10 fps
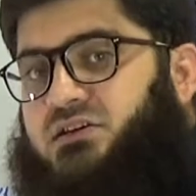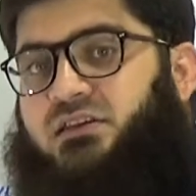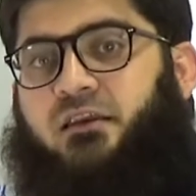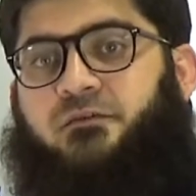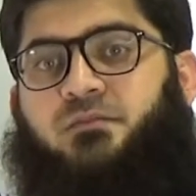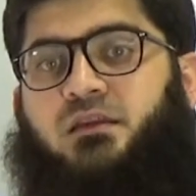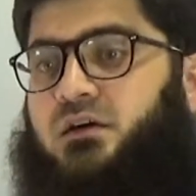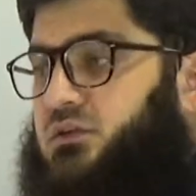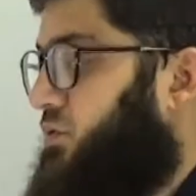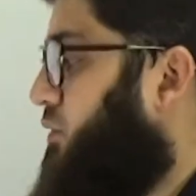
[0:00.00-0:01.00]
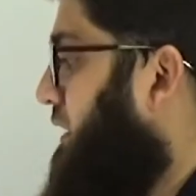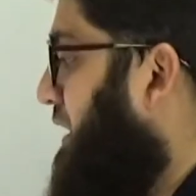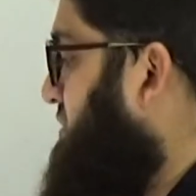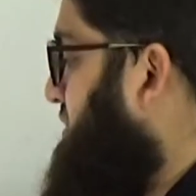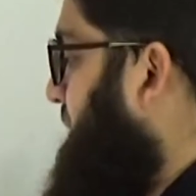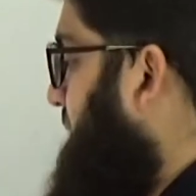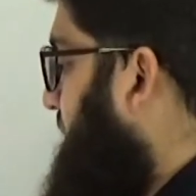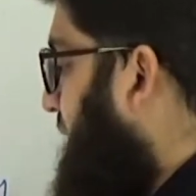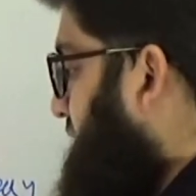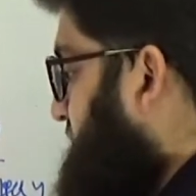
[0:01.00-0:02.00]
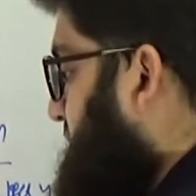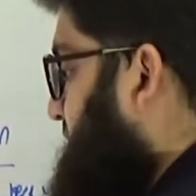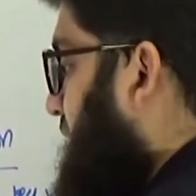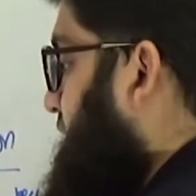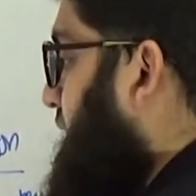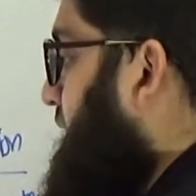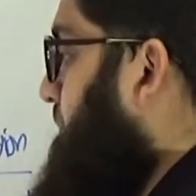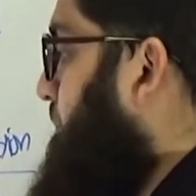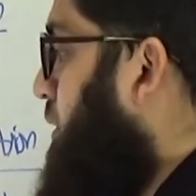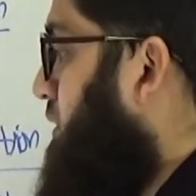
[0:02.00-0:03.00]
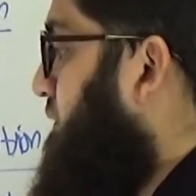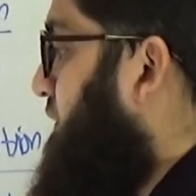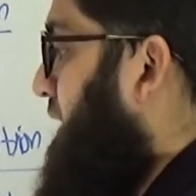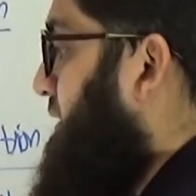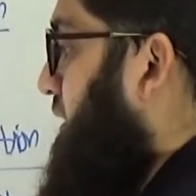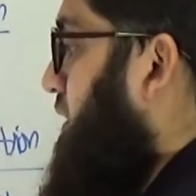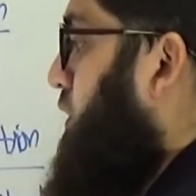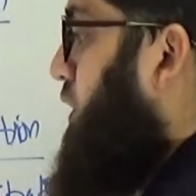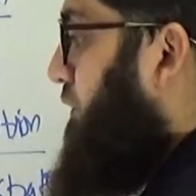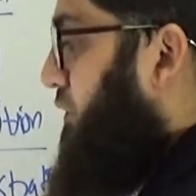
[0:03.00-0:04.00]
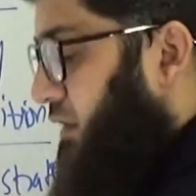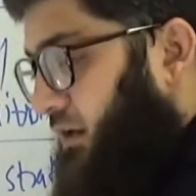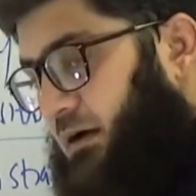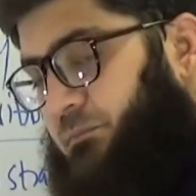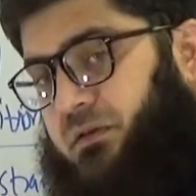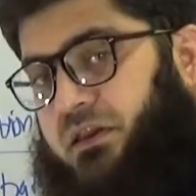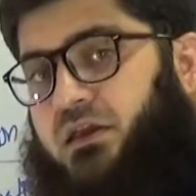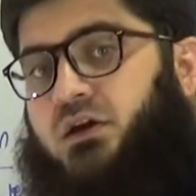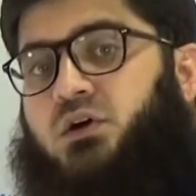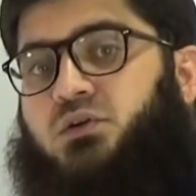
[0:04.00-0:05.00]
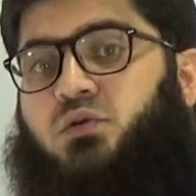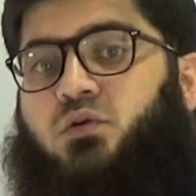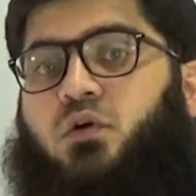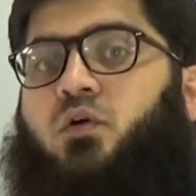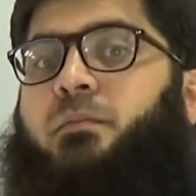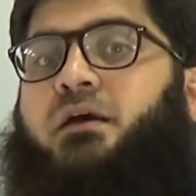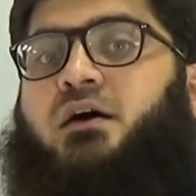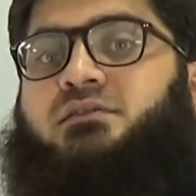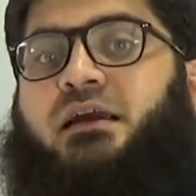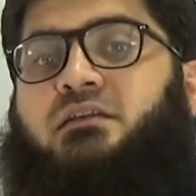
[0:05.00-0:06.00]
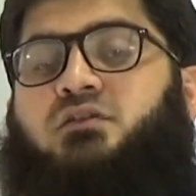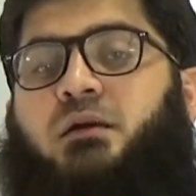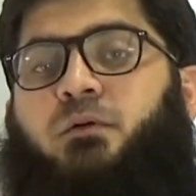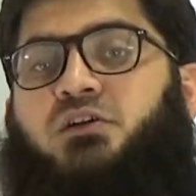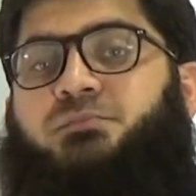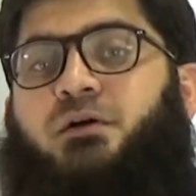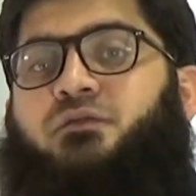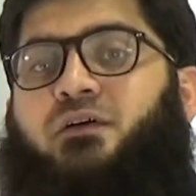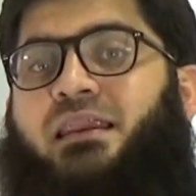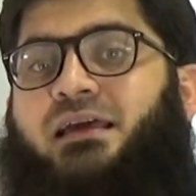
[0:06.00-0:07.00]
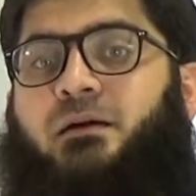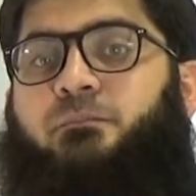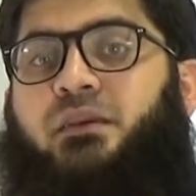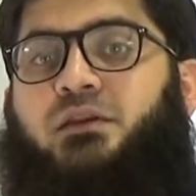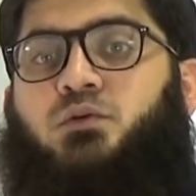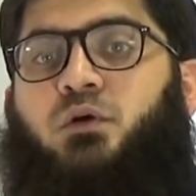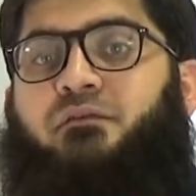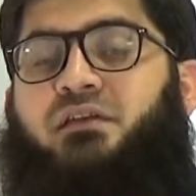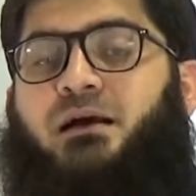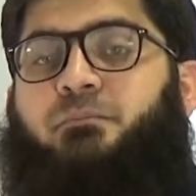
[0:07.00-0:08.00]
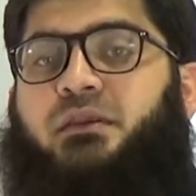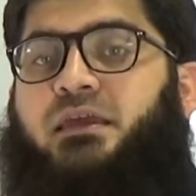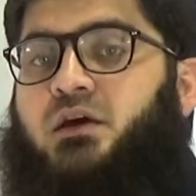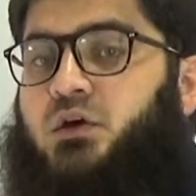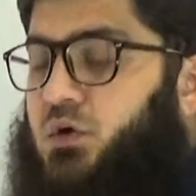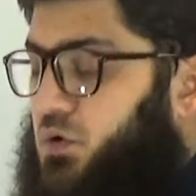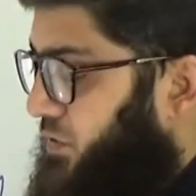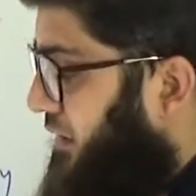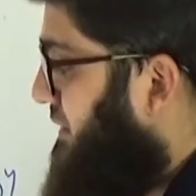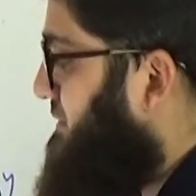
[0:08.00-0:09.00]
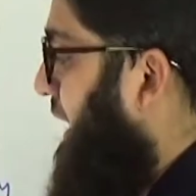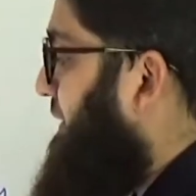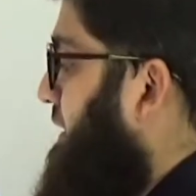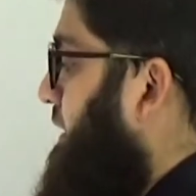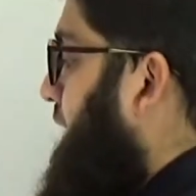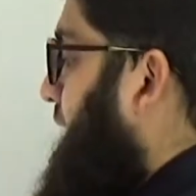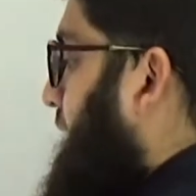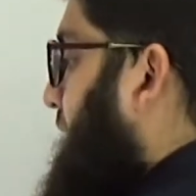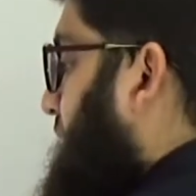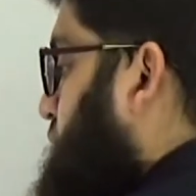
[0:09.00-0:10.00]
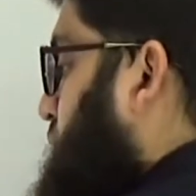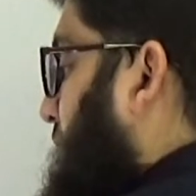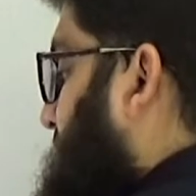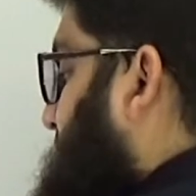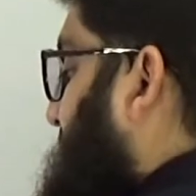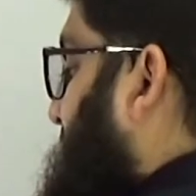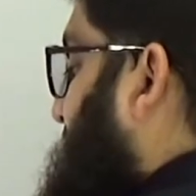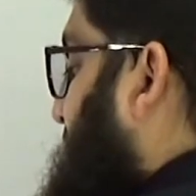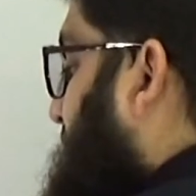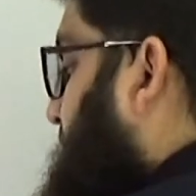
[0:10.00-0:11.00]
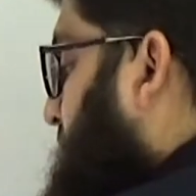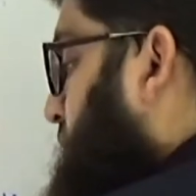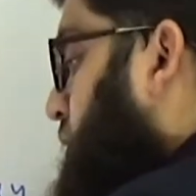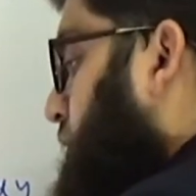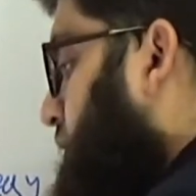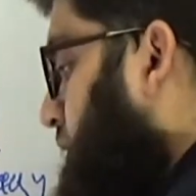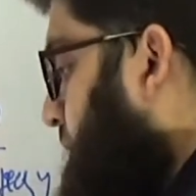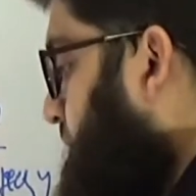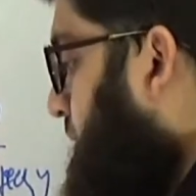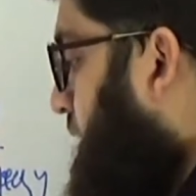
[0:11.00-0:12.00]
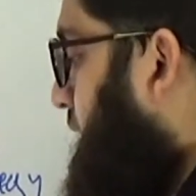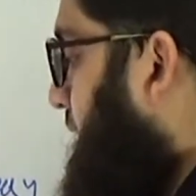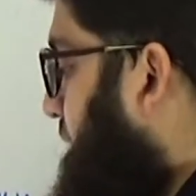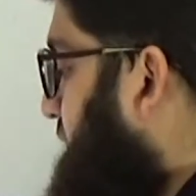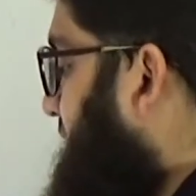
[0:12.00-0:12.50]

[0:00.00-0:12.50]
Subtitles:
other. So relationship and partnerships are very important factor for the company to grow, because it's not possible for every company to understand and develop every